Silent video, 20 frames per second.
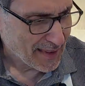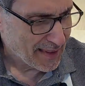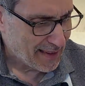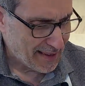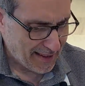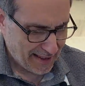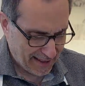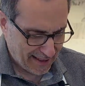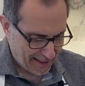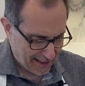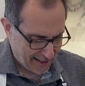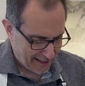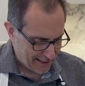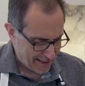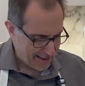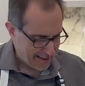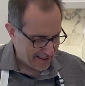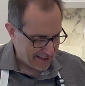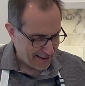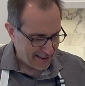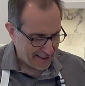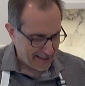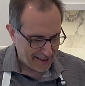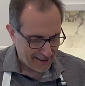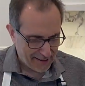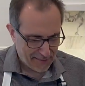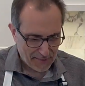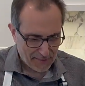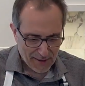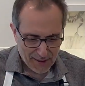and
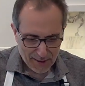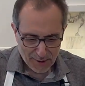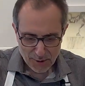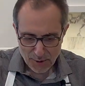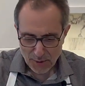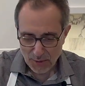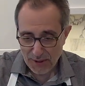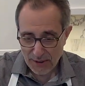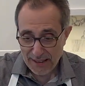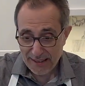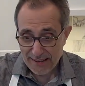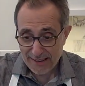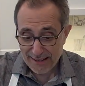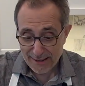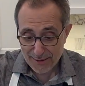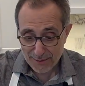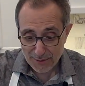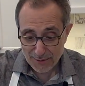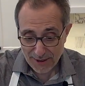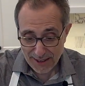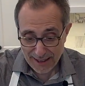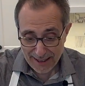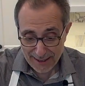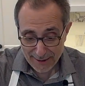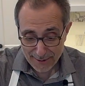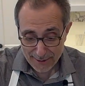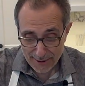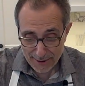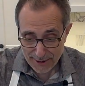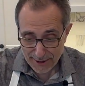to eat it with
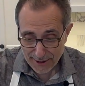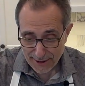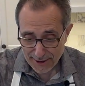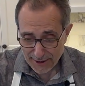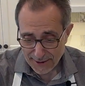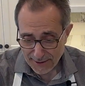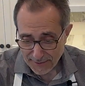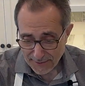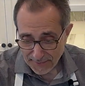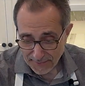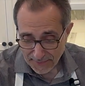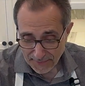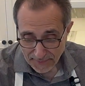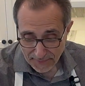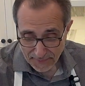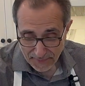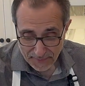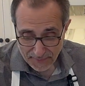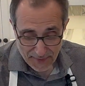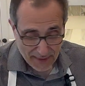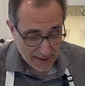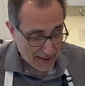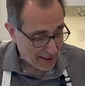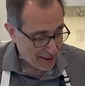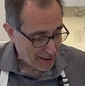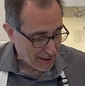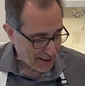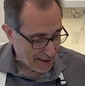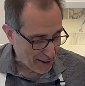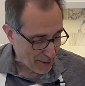our
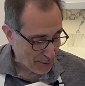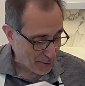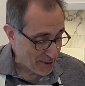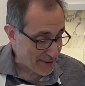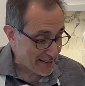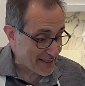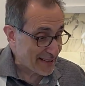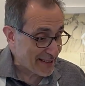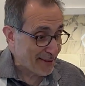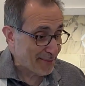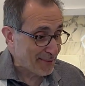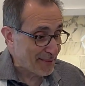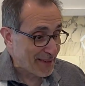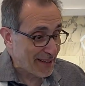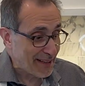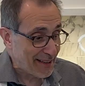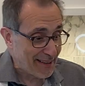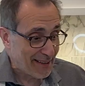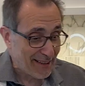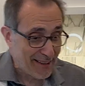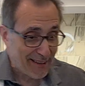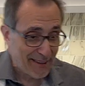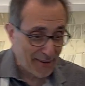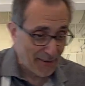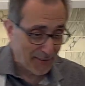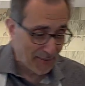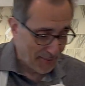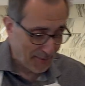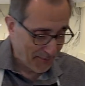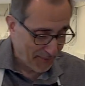with some
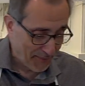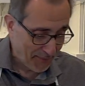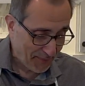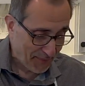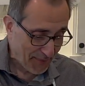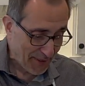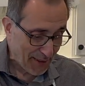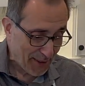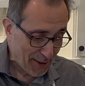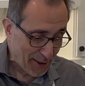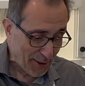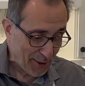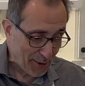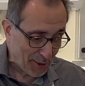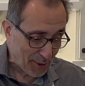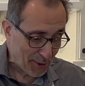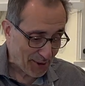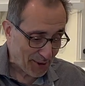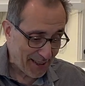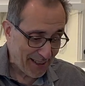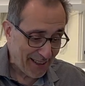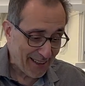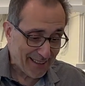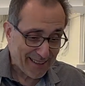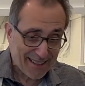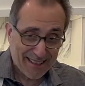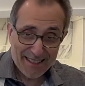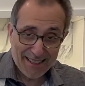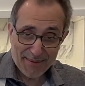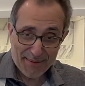tortilla
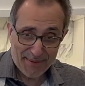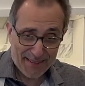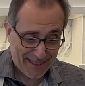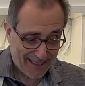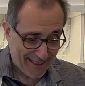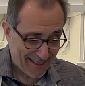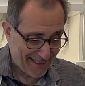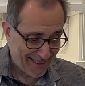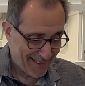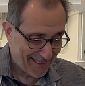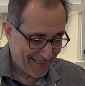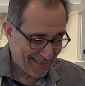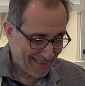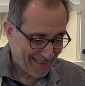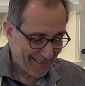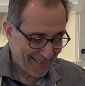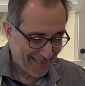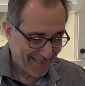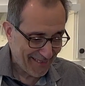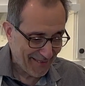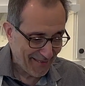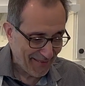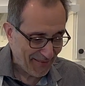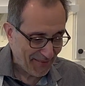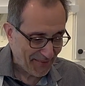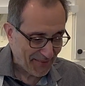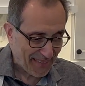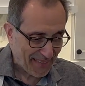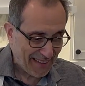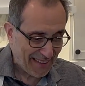chips.
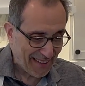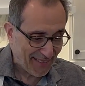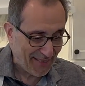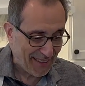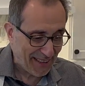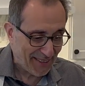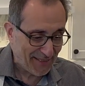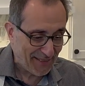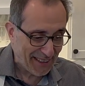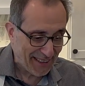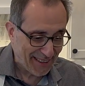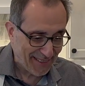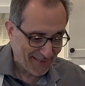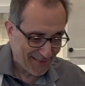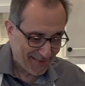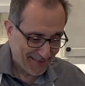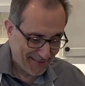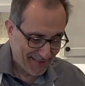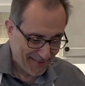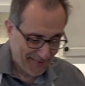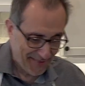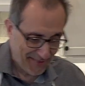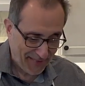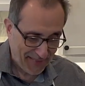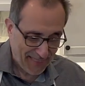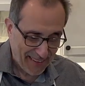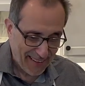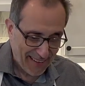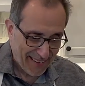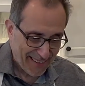Yum, yum, yum.
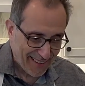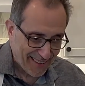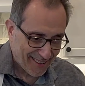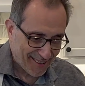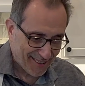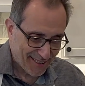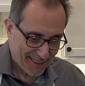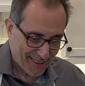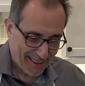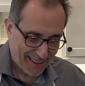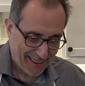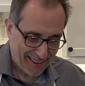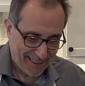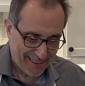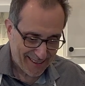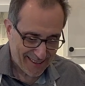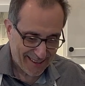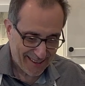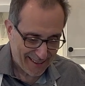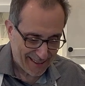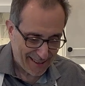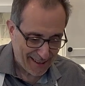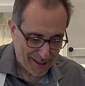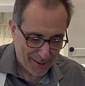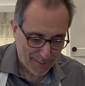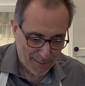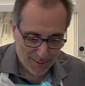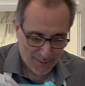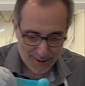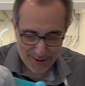Okay, here's a
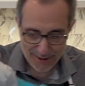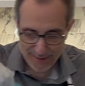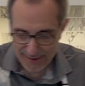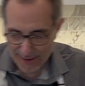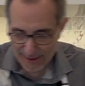teaspoon of